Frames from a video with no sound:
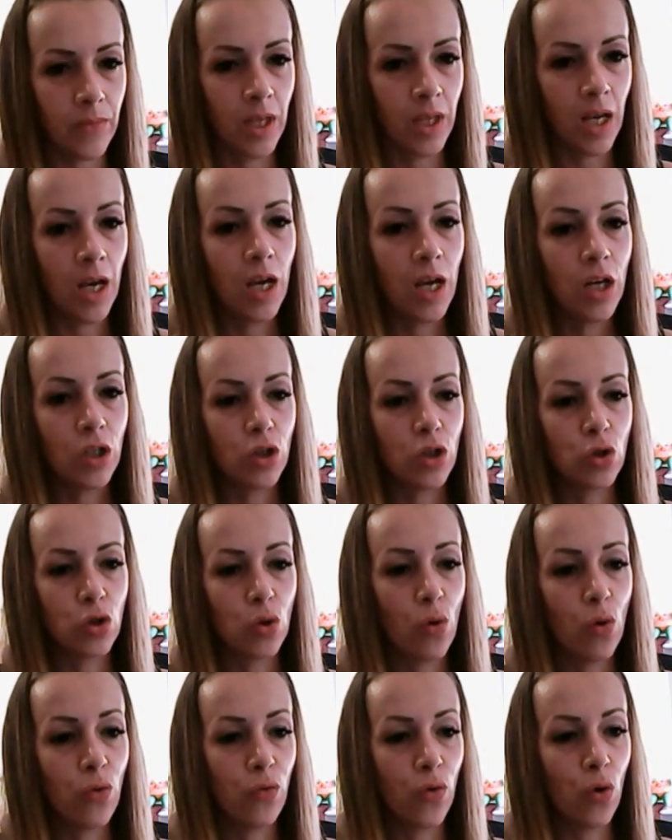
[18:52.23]
So
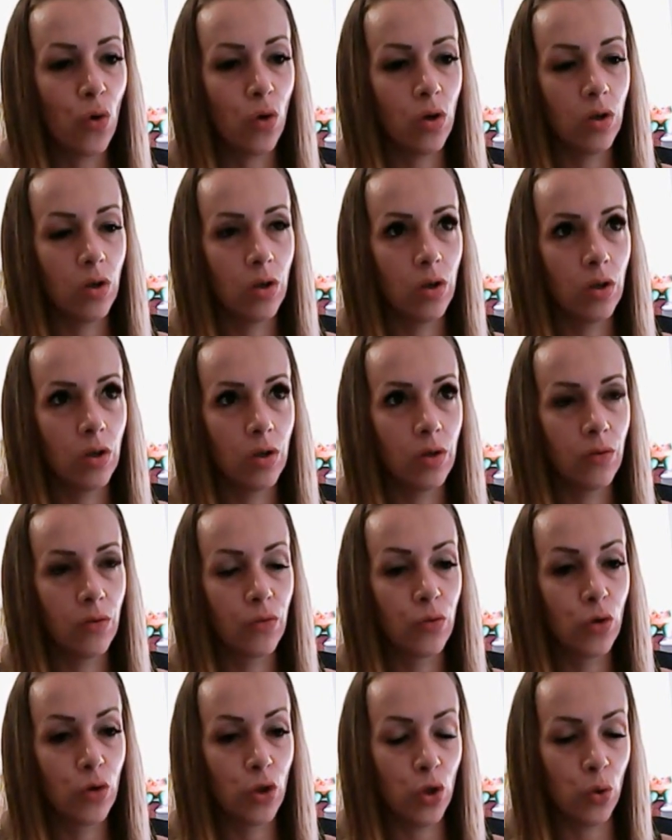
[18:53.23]

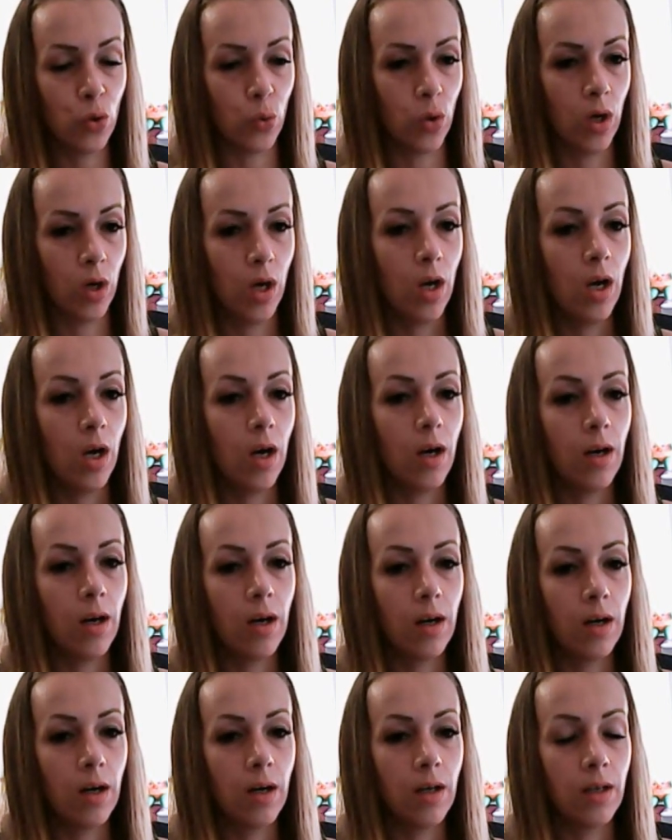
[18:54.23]
for you,
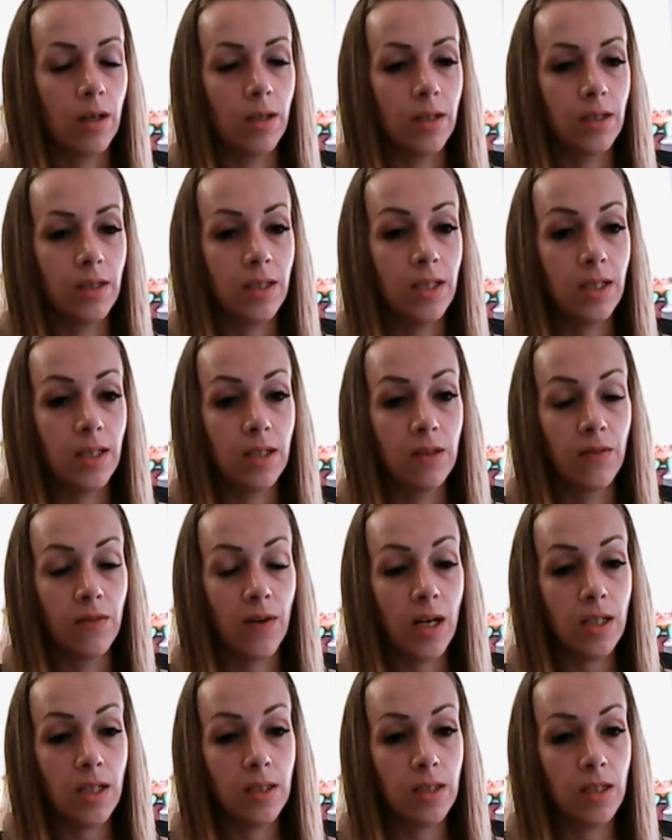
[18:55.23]
the
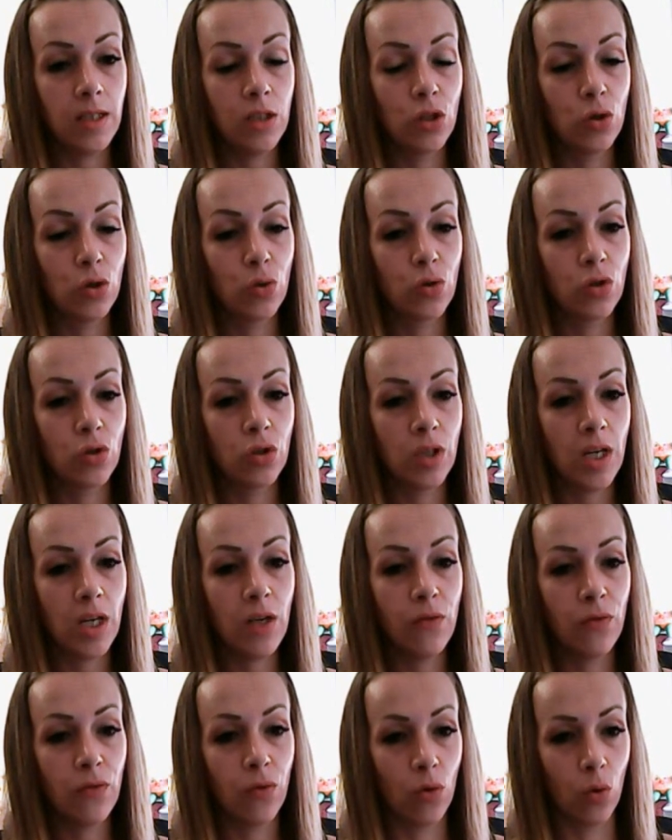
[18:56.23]
advice is to stay
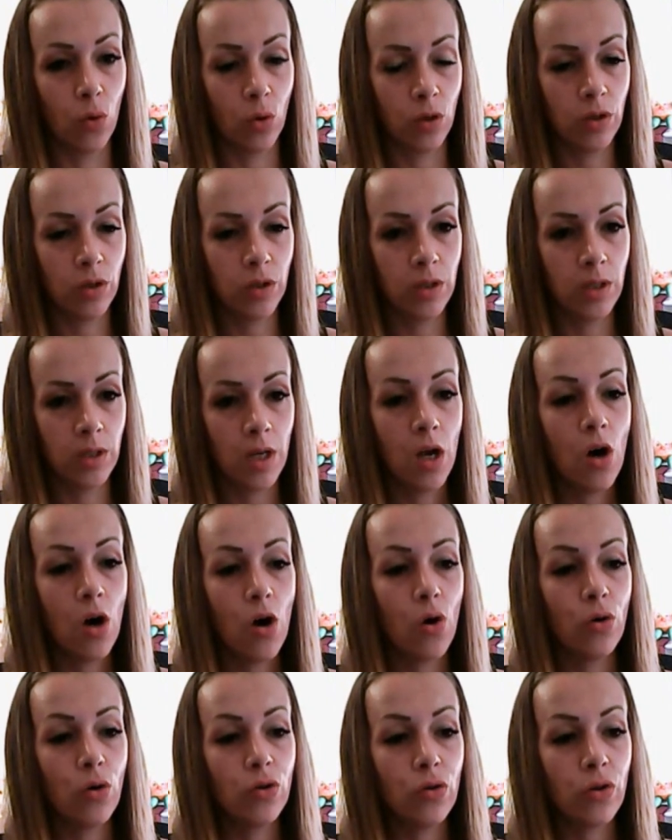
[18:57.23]
focused
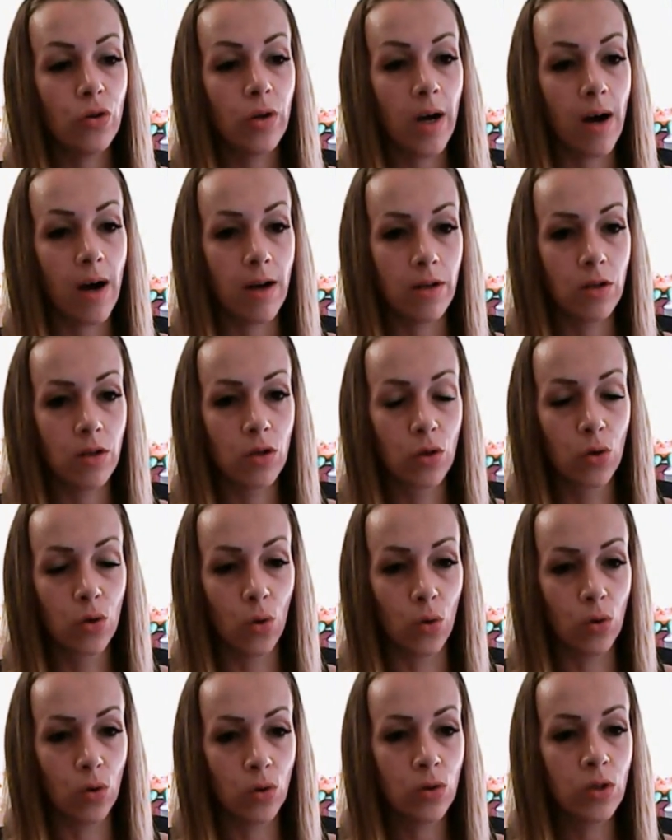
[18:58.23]
on your higher
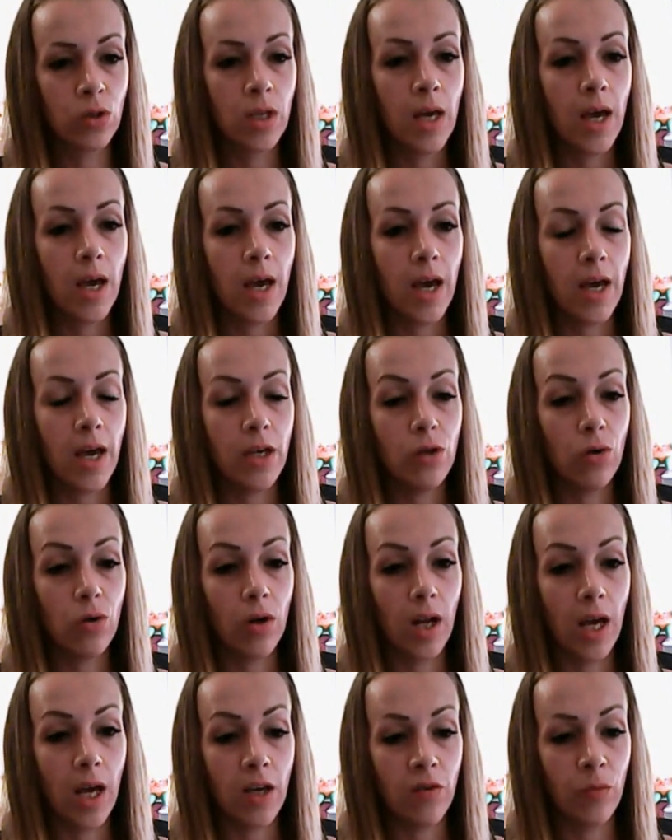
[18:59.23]
goals and your
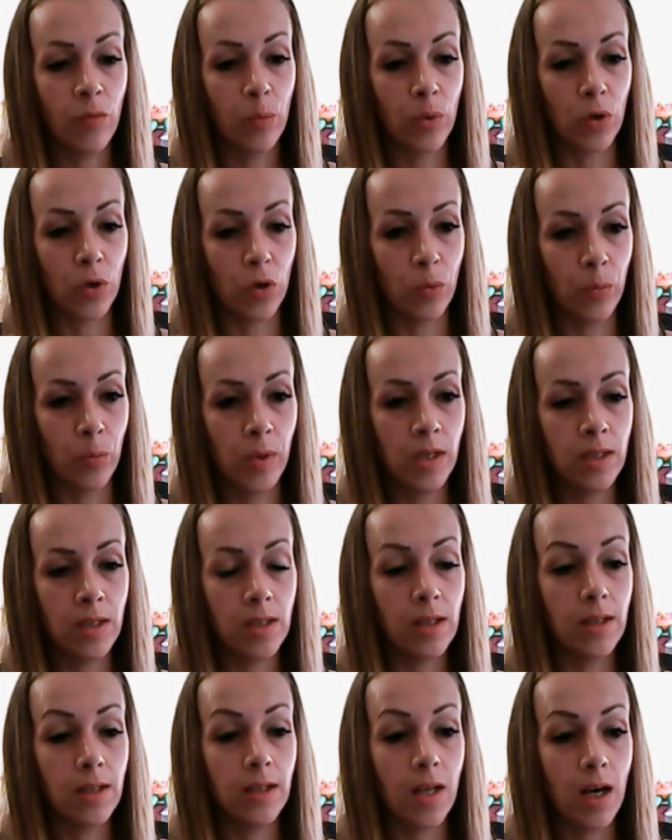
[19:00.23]
life purpose, not